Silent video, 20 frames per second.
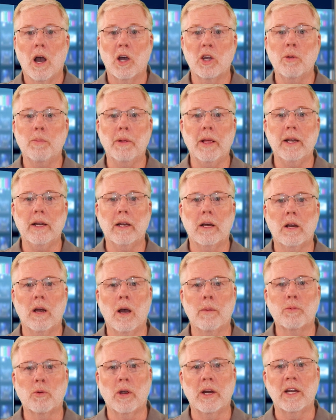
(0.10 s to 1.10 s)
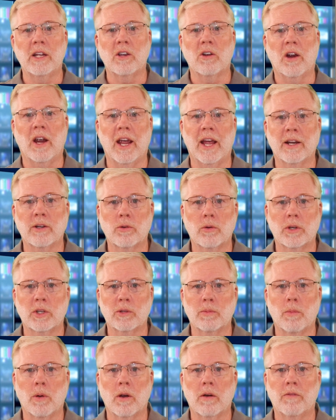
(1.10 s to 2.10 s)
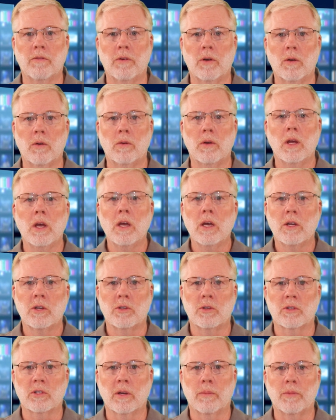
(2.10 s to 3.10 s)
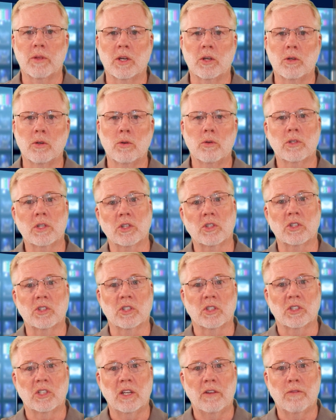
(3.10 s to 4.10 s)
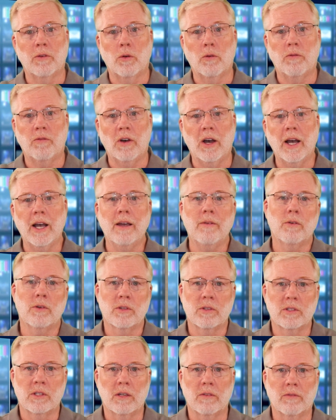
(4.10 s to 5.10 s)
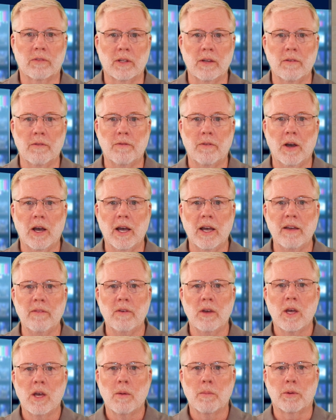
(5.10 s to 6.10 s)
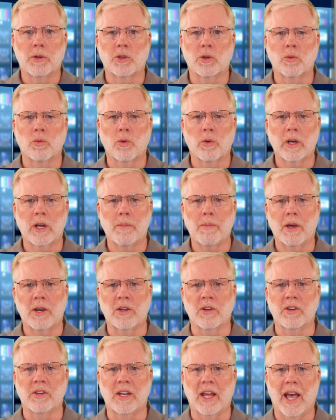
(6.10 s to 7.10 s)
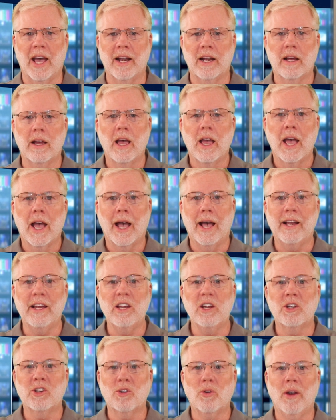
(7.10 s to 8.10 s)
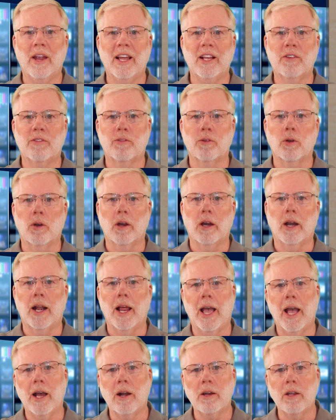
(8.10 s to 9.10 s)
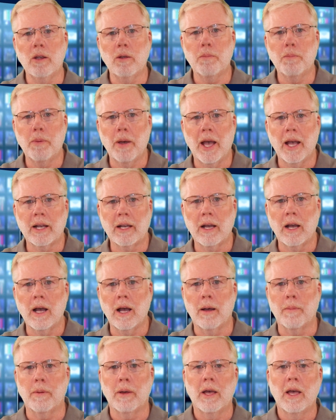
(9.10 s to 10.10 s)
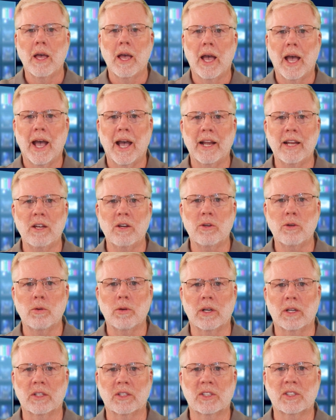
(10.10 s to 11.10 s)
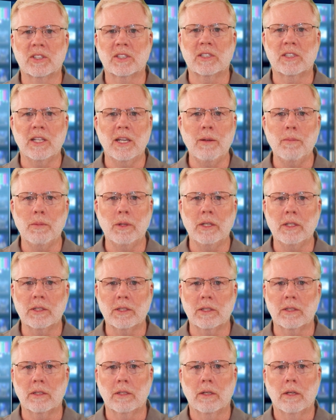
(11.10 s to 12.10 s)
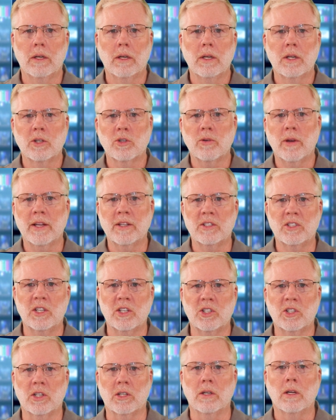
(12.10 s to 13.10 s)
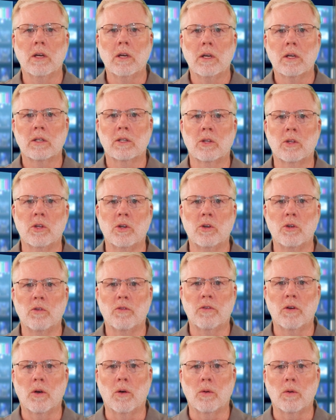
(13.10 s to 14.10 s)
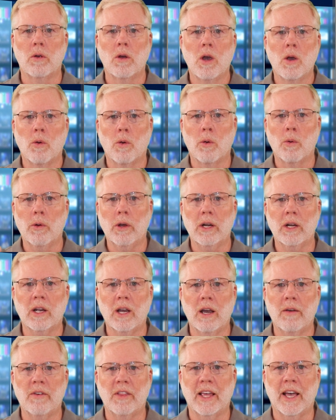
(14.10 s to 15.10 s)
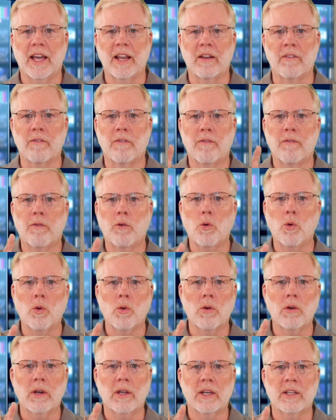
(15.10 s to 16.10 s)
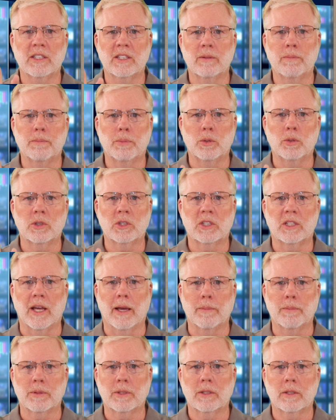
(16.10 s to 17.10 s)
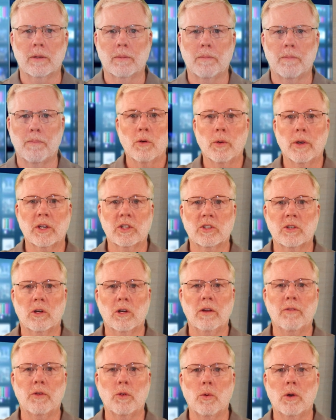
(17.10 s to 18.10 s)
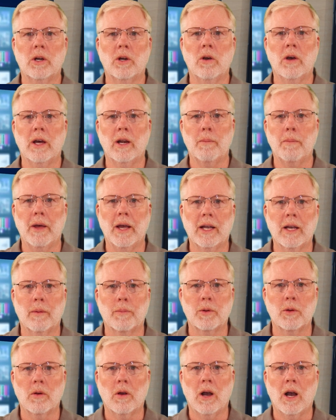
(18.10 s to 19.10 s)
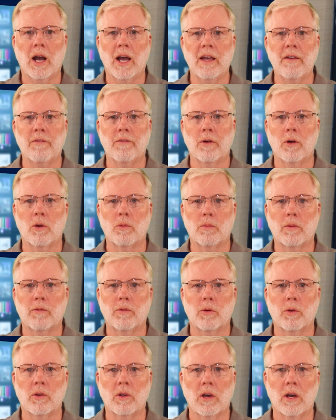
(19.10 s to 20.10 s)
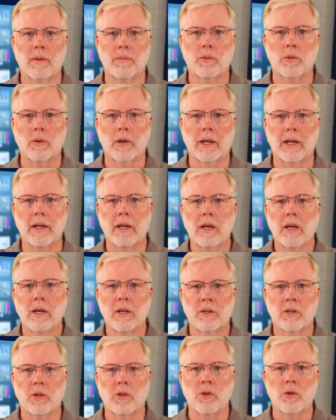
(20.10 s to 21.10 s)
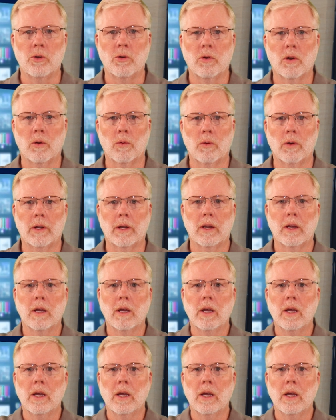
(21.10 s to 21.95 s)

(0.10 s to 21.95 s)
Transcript: Are you planning on upgrading your Android smartphone to something new, such as the Z Fold 5 or the Z Flip 5, but you're worried about your data? How do you transfer it? How do you back up? How do you do a seamless transition to the new phone? Well, we're going to cover that in 4 simple steps. Before we get started, if you want to know how to back up your iPhone before you upgrade to the newer one,